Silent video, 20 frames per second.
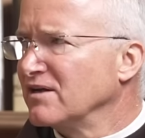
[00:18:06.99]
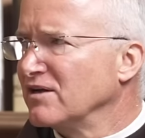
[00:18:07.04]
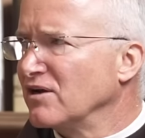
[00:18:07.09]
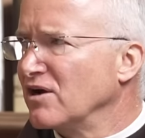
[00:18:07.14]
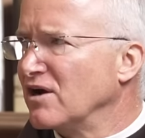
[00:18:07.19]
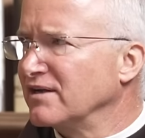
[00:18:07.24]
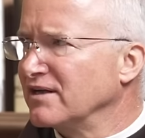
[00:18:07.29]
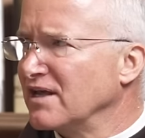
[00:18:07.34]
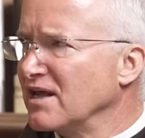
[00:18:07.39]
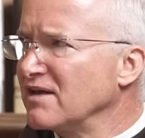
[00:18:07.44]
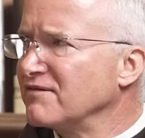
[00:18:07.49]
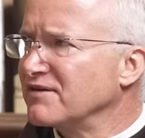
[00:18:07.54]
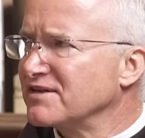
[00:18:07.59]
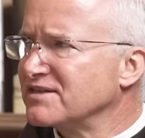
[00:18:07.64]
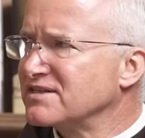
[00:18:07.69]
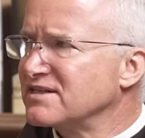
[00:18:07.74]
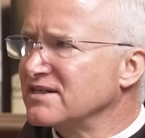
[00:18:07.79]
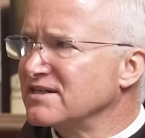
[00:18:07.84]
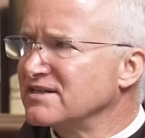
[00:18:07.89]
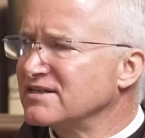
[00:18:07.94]
God gave
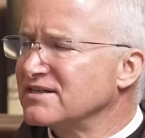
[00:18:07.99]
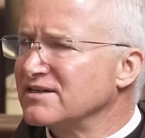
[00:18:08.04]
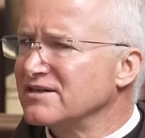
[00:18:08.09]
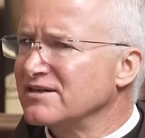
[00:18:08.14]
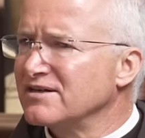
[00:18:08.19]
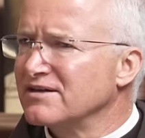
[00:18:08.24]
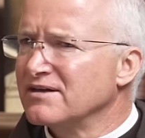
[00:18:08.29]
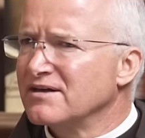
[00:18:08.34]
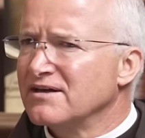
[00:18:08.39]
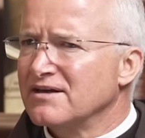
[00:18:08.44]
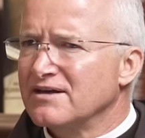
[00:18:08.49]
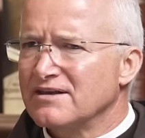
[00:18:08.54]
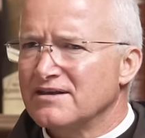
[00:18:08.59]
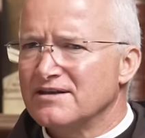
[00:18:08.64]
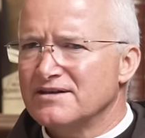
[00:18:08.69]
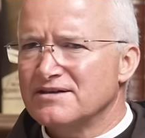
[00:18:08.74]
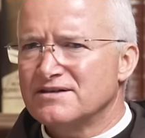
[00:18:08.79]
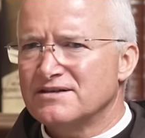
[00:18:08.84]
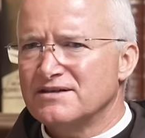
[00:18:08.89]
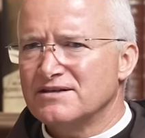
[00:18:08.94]
us this
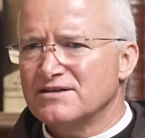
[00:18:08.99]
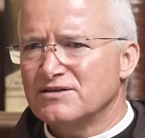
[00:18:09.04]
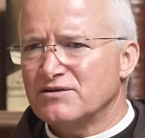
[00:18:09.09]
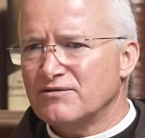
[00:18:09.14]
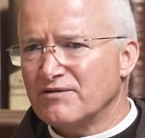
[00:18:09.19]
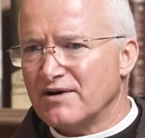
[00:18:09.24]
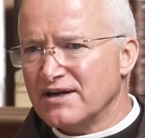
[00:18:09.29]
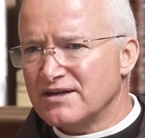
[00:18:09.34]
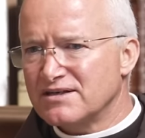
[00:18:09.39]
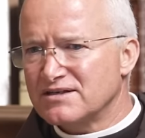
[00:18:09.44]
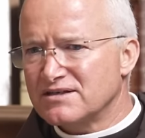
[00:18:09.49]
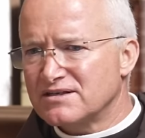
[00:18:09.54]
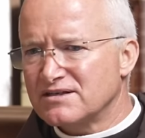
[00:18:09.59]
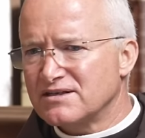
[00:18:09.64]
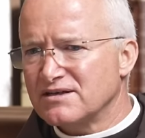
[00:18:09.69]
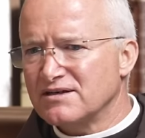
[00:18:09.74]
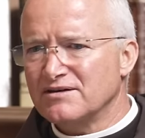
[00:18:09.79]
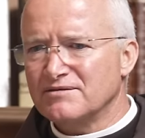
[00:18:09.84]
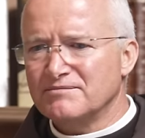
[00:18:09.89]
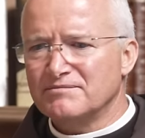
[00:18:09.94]
grace,
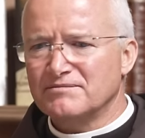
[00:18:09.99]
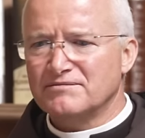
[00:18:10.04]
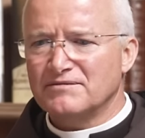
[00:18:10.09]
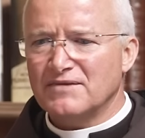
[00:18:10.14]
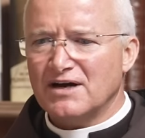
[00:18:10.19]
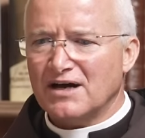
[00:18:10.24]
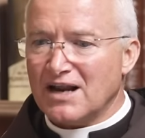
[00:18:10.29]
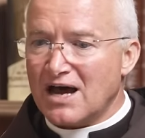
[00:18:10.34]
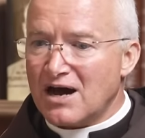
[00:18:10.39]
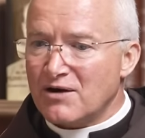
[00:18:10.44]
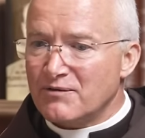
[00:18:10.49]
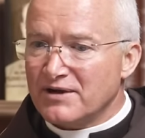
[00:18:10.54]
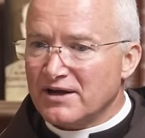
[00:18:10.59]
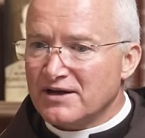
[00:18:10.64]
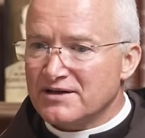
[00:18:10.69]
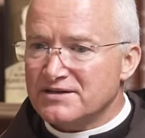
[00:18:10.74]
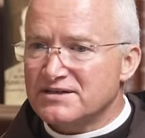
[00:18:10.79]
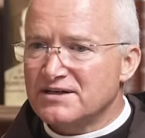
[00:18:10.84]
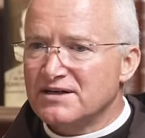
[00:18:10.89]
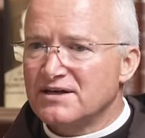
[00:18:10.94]
allowing
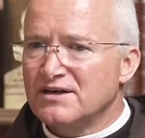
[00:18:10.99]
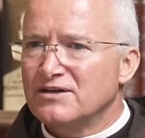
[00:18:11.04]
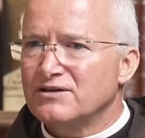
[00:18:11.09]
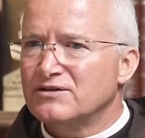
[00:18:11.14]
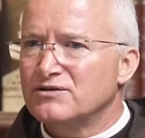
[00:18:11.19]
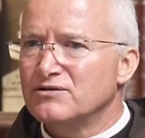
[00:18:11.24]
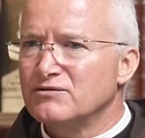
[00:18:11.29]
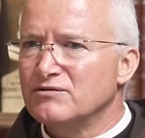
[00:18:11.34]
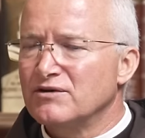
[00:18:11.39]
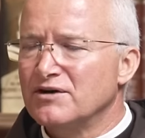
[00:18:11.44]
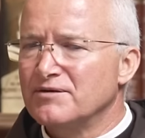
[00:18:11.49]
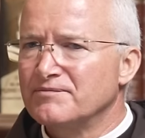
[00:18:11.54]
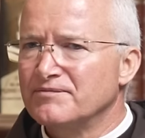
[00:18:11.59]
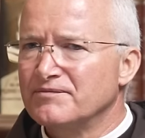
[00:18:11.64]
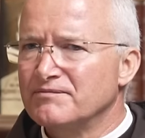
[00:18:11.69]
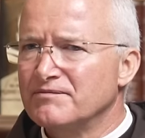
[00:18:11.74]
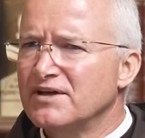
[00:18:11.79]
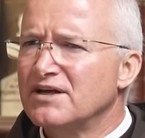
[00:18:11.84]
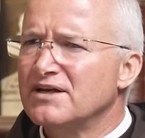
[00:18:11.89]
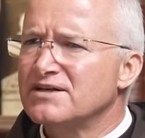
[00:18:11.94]
us to,
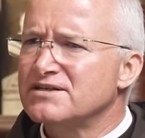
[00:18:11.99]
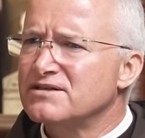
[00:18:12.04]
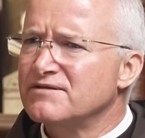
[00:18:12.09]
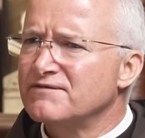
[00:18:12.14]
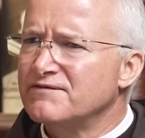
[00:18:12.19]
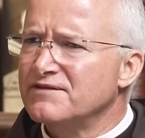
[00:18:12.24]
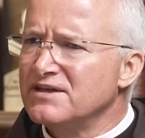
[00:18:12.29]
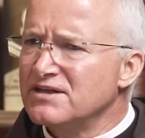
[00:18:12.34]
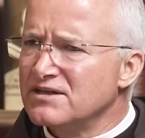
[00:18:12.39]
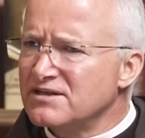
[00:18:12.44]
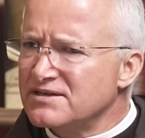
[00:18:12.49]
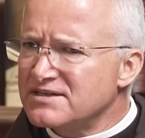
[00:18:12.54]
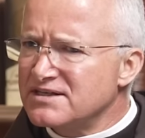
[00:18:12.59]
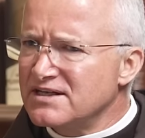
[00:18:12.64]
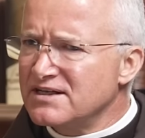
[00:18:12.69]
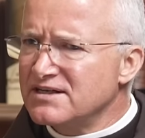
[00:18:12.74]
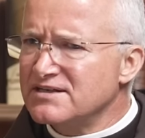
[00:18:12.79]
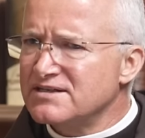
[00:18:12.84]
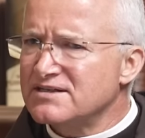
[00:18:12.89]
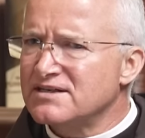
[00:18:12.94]
because the venial
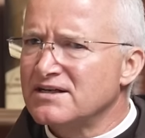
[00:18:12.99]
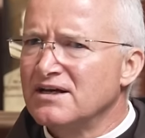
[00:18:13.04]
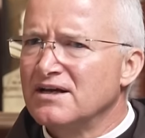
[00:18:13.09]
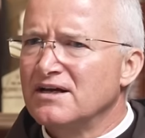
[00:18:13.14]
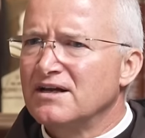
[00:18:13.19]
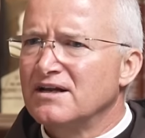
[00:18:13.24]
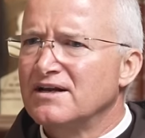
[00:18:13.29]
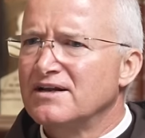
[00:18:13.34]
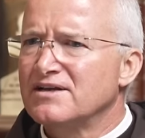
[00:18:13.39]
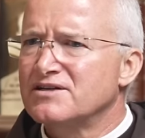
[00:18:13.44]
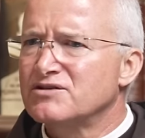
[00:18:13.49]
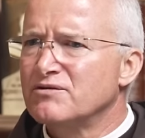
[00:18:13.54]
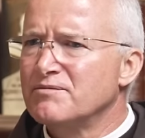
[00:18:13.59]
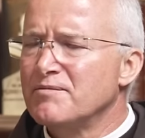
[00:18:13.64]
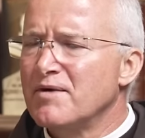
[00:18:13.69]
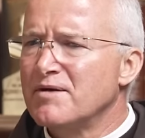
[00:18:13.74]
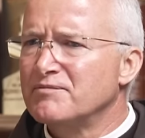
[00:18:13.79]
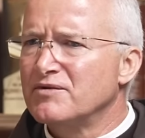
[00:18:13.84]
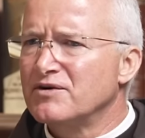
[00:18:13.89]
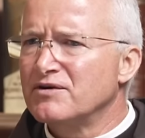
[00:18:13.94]
sins, let us
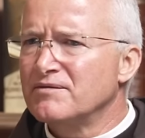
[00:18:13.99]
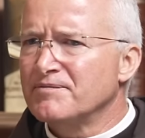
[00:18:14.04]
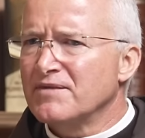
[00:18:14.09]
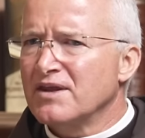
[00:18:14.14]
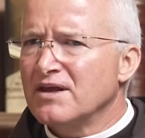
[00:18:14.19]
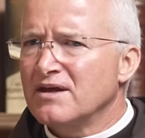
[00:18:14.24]
remember,